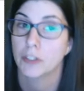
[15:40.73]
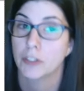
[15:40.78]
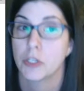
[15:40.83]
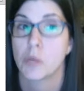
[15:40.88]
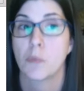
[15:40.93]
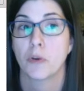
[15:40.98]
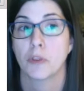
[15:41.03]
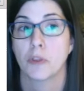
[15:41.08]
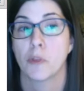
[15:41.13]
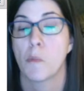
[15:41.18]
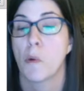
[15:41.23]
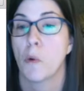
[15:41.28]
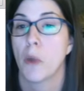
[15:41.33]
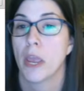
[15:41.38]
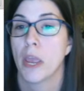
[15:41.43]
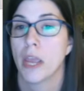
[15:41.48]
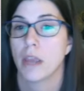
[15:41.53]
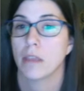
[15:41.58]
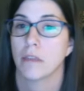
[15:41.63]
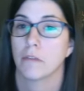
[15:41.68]
Do you put them
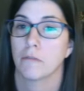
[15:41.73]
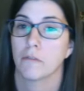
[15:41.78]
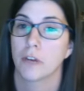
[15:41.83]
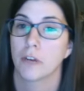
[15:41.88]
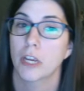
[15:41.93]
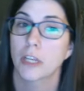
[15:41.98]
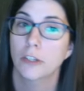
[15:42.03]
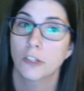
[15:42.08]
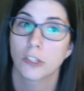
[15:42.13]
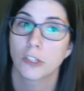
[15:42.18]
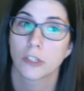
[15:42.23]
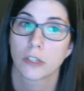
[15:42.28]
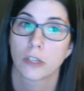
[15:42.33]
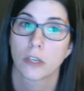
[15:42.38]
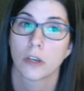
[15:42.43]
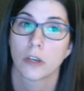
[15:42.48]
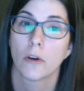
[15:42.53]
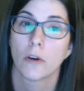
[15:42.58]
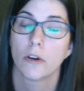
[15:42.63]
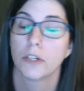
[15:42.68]
away in the fridge
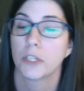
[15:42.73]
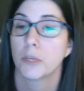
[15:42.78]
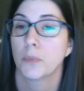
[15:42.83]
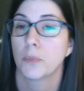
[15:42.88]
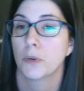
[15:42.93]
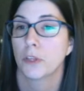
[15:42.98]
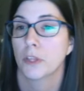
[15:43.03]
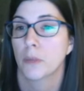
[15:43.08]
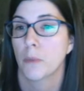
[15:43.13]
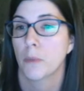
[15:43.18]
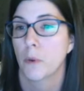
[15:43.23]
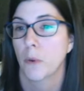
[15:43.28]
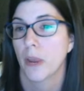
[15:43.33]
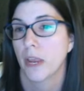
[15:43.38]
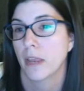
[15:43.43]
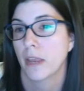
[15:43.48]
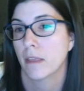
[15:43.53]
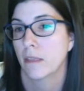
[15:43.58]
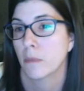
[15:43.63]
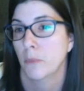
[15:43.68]
or do you put them
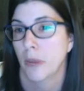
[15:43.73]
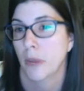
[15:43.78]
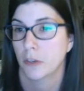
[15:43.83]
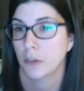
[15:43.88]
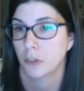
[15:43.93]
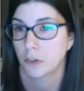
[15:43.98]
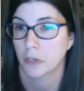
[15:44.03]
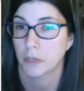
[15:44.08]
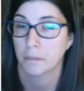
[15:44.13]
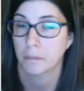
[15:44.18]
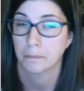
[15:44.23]
away in the pantry?